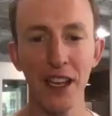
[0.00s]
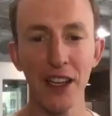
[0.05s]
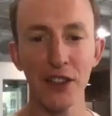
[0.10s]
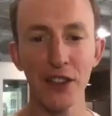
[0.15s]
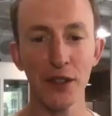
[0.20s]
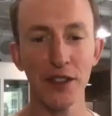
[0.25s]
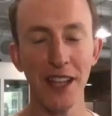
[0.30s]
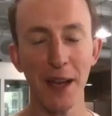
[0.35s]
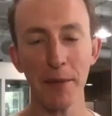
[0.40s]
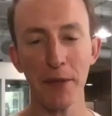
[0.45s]
so
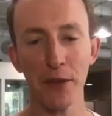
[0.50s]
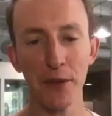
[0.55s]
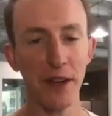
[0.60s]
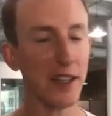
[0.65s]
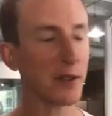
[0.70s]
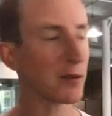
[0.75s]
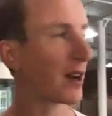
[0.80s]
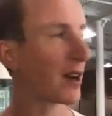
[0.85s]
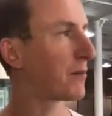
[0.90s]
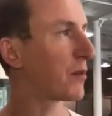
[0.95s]
step three
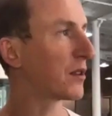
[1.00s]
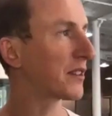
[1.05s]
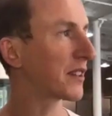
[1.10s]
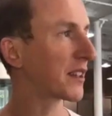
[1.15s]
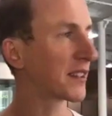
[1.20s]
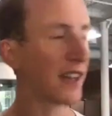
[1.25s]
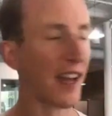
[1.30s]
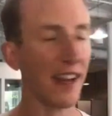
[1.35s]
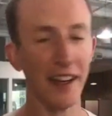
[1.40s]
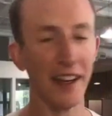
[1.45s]
is what I'm most
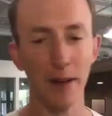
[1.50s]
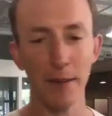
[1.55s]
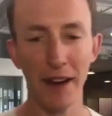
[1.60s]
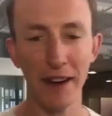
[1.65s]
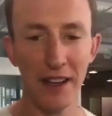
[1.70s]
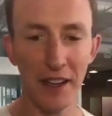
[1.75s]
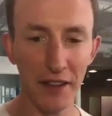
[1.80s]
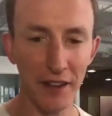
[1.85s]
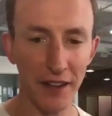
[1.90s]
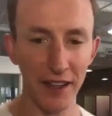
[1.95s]
excited about
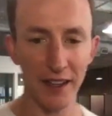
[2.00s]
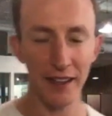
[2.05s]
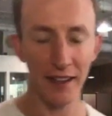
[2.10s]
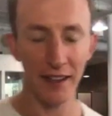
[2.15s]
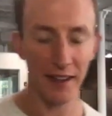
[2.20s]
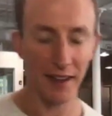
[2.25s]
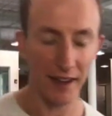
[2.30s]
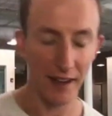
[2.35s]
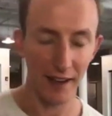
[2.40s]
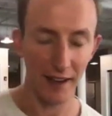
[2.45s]
hearing:
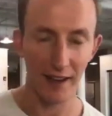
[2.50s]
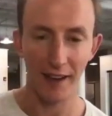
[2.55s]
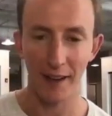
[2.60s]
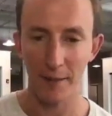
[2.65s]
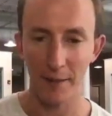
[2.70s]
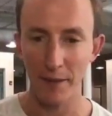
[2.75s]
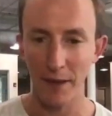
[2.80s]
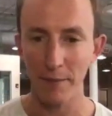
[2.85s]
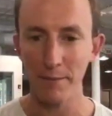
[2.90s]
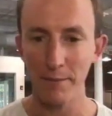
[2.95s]

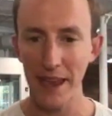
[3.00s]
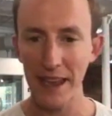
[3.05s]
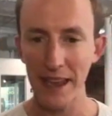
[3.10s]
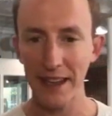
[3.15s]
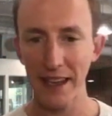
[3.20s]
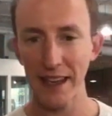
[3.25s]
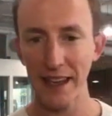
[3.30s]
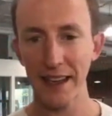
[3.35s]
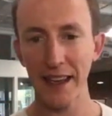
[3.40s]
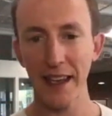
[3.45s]
um,
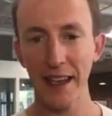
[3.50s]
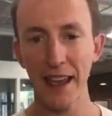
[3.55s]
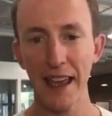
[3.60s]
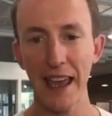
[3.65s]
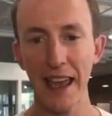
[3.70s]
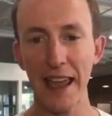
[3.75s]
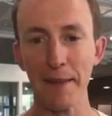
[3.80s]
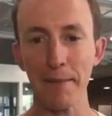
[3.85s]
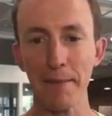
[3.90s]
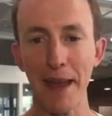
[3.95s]
making
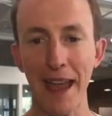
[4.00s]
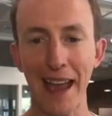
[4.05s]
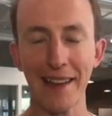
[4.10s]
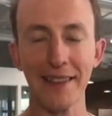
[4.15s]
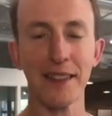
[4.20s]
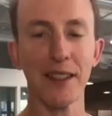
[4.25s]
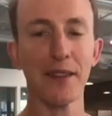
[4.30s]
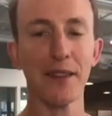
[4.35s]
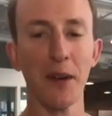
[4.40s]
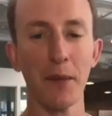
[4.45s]
a
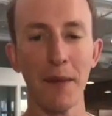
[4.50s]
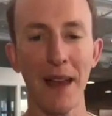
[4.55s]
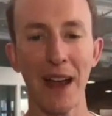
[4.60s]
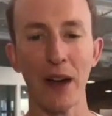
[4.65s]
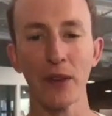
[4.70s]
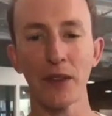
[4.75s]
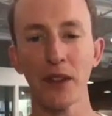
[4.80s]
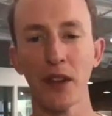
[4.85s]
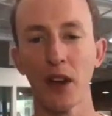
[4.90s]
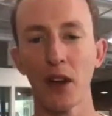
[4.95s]
massive
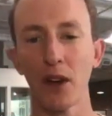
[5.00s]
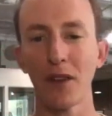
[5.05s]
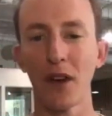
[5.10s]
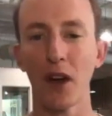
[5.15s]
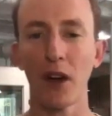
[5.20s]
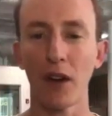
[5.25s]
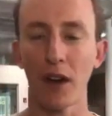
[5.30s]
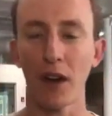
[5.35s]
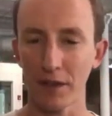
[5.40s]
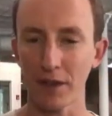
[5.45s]
amount of
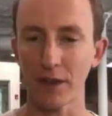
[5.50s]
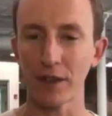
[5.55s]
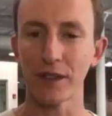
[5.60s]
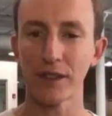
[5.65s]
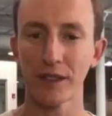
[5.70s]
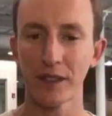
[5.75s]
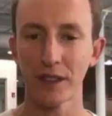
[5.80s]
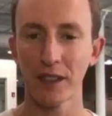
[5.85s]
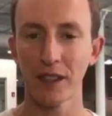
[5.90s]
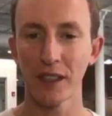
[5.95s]

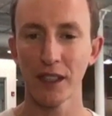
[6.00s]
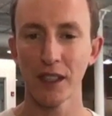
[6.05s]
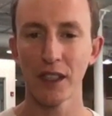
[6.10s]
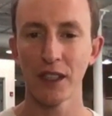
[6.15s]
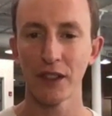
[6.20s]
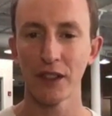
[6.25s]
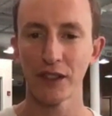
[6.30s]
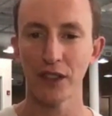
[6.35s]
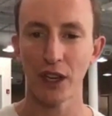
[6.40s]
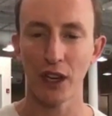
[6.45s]
offers.
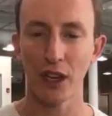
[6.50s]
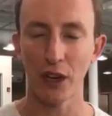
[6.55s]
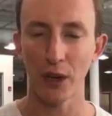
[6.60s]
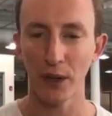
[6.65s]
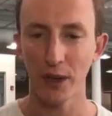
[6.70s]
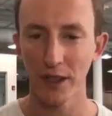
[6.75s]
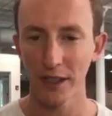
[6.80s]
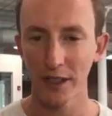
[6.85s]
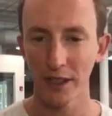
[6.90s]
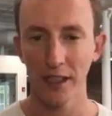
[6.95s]
So
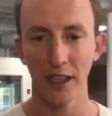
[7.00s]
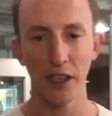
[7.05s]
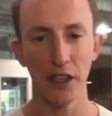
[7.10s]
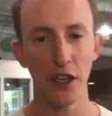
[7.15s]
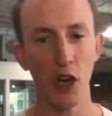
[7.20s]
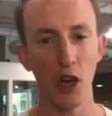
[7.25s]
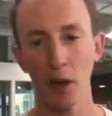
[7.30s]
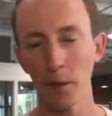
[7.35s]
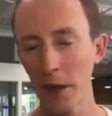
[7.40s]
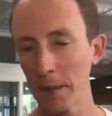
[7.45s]
you
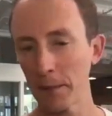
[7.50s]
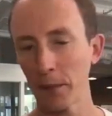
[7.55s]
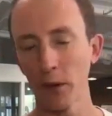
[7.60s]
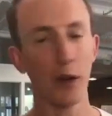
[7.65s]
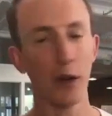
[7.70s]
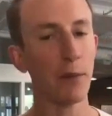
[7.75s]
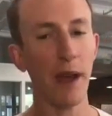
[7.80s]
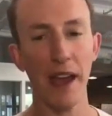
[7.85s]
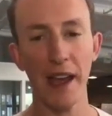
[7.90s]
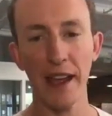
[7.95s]
know what people are
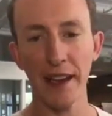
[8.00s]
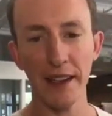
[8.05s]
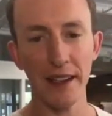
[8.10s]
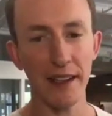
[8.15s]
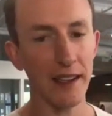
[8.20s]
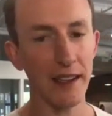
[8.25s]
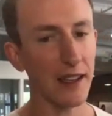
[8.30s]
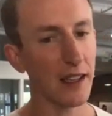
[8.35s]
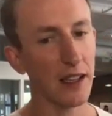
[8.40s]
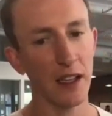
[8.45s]
paying
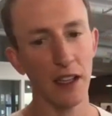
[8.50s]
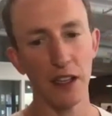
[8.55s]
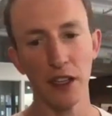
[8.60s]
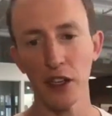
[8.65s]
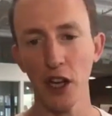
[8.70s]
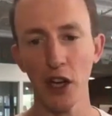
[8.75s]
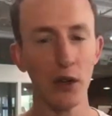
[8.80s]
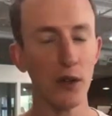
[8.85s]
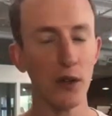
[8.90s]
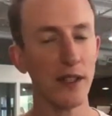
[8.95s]
you
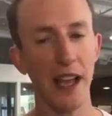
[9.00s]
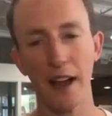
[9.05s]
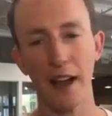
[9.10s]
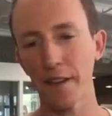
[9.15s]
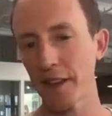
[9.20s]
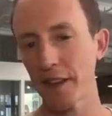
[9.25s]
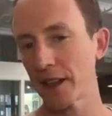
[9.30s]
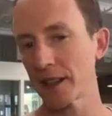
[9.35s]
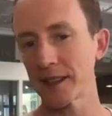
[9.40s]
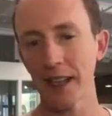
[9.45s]
know who's out
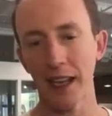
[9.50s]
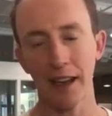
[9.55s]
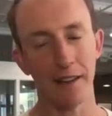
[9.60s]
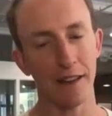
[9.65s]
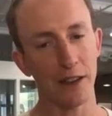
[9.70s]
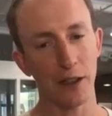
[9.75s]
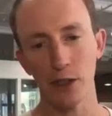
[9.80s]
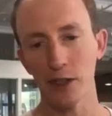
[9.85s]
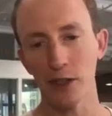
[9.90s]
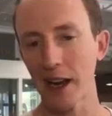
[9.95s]
there selling
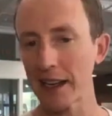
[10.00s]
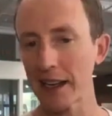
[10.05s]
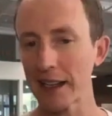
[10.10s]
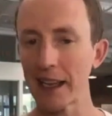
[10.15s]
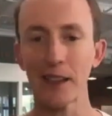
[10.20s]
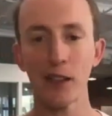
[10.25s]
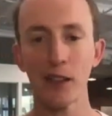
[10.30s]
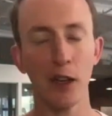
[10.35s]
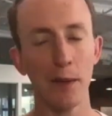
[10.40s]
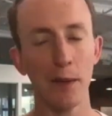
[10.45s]
you're trying to get
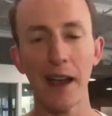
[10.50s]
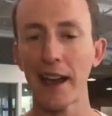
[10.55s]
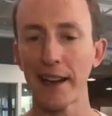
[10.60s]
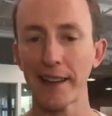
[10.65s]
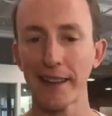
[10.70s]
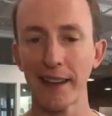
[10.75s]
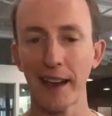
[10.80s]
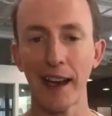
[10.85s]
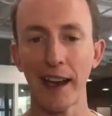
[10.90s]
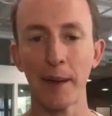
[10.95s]
to them ahead of
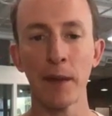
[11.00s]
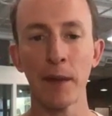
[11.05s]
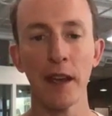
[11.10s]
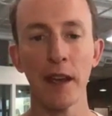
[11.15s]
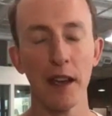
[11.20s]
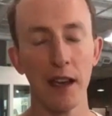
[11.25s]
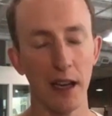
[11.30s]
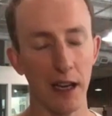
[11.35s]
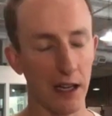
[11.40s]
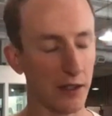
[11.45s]
time
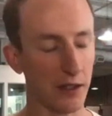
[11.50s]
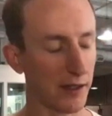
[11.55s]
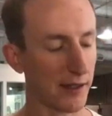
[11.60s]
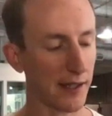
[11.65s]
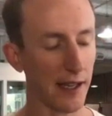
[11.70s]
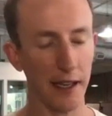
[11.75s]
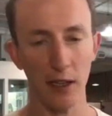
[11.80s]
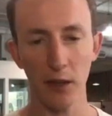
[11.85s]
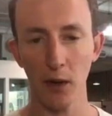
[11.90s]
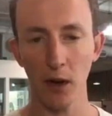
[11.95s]
uh, just
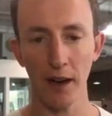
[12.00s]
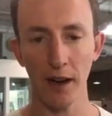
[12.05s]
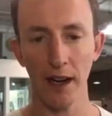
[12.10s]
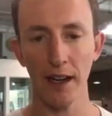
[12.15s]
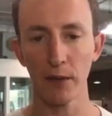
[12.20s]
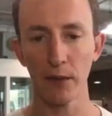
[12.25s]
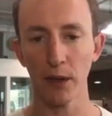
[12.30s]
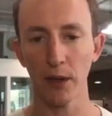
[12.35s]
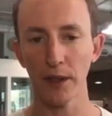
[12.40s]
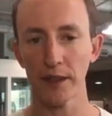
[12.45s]
like you are in any
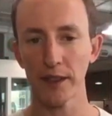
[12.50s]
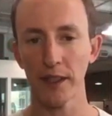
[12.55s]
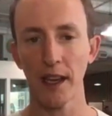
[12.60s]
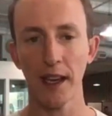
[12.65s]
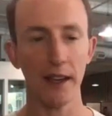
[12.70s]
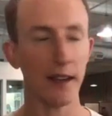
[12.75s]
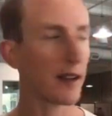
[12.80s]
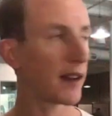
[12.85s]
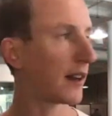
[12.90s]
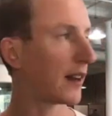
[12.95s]
real
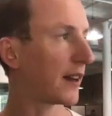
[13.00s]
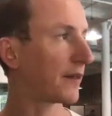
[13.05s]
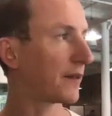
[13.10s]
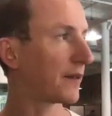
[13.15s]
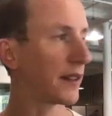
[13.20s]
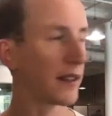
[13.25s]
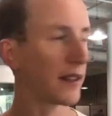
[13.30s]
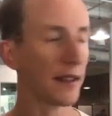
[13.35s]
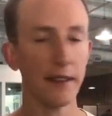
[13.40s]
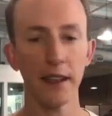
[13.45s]
estate uh,
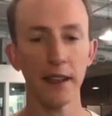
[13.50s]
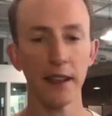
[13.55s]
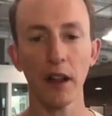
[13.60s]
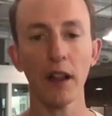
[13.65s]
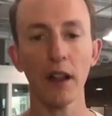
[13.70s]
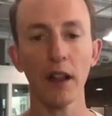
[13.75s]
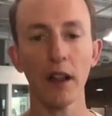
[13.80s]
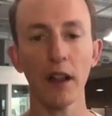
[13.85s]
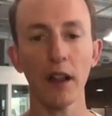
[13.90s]
deal